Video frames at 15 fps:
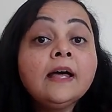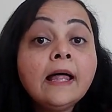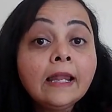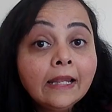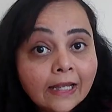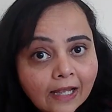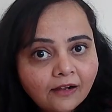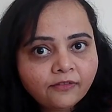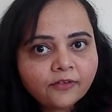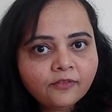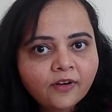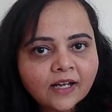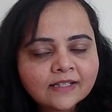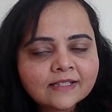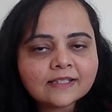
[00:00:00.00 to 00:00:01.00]
loved
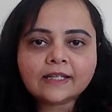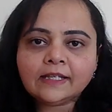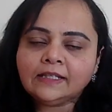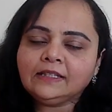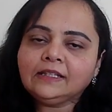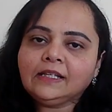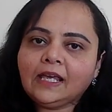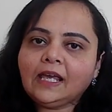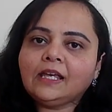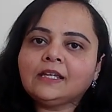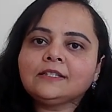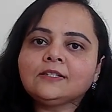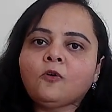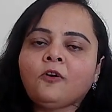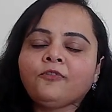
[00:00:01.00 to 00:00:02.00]
ones in
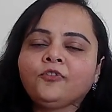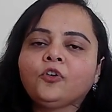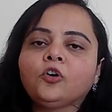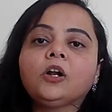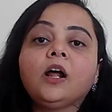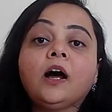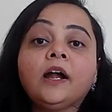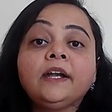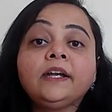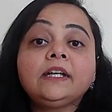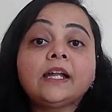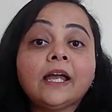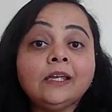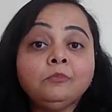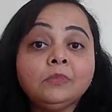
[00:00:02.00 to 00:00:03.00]
case of your
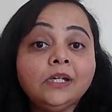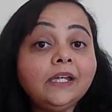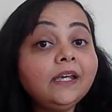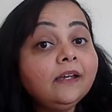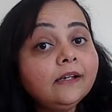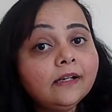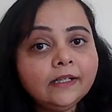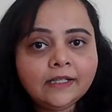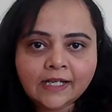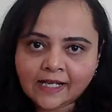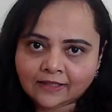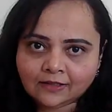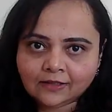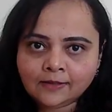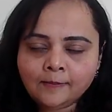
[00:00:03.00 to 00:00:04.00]
untimely
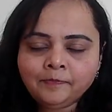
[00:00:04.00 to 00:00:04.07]
death.